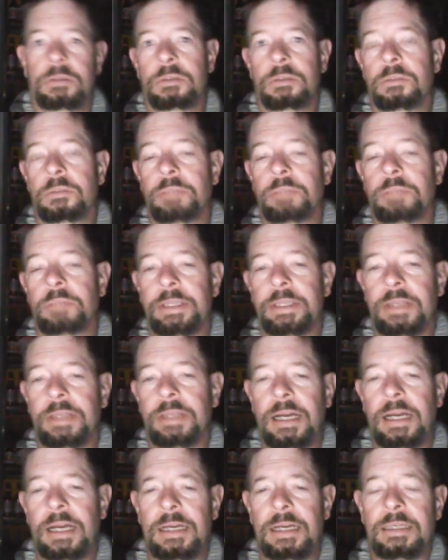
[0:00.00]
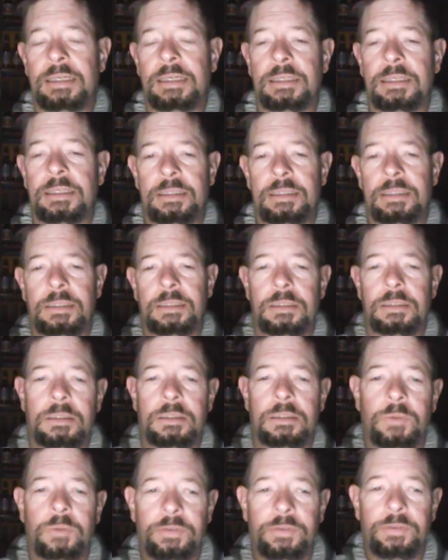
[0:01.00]
blended
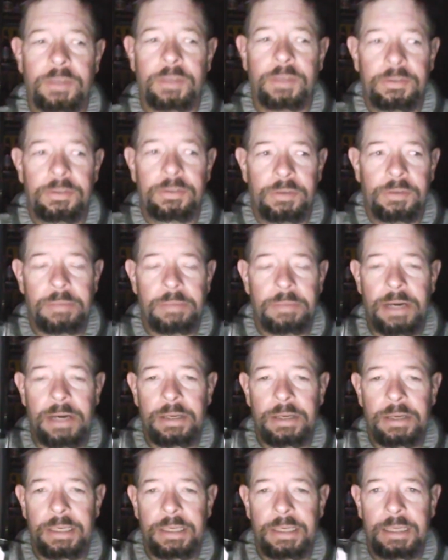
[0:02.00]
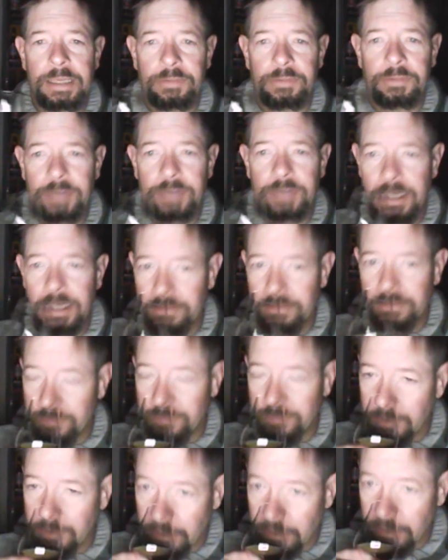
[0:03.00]
uh, whiskeys, American and Scotch.